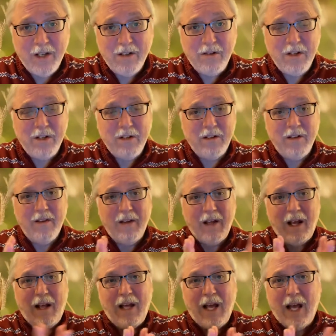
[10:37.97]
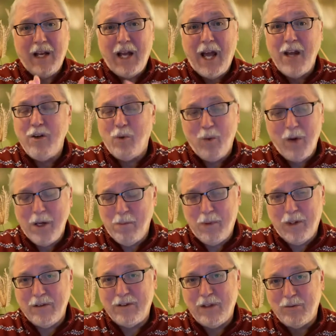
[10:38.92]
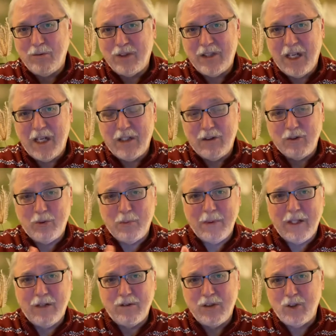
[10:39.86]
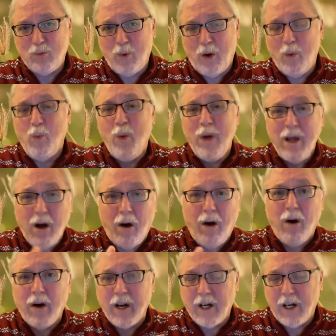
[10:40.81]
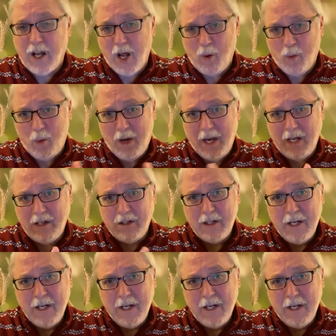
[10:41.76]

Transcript: It's just, I like to read books on sales because it's what we are in a lot of ways.